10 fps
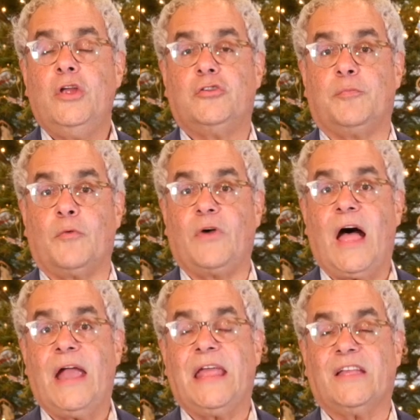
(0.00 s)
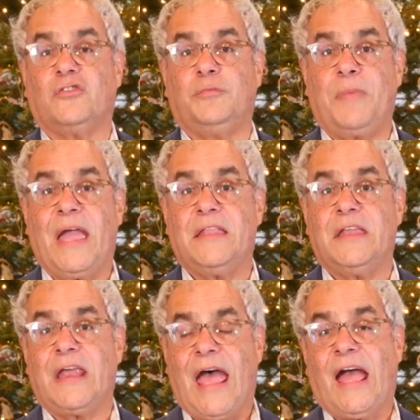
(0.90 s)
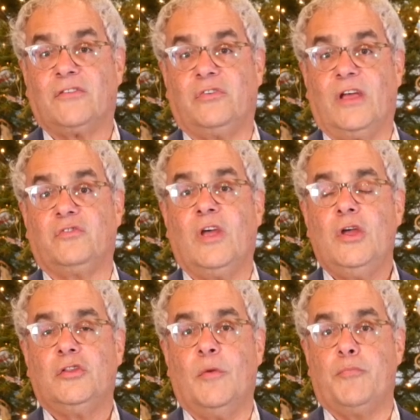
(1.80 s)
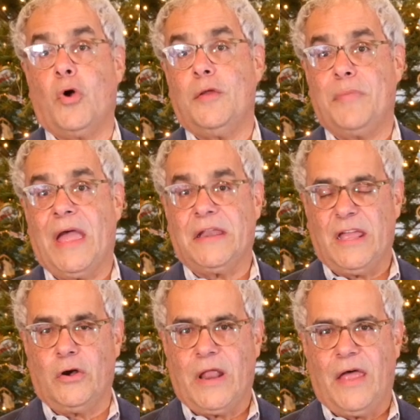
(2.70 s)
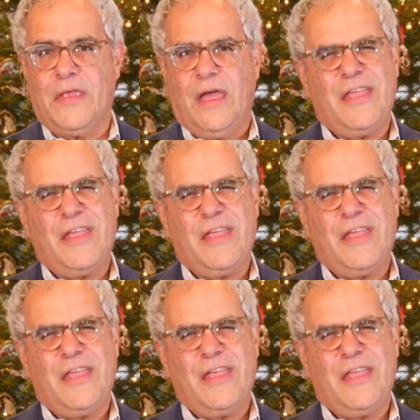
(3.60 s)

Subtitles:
to provide expanded access to broadband internet.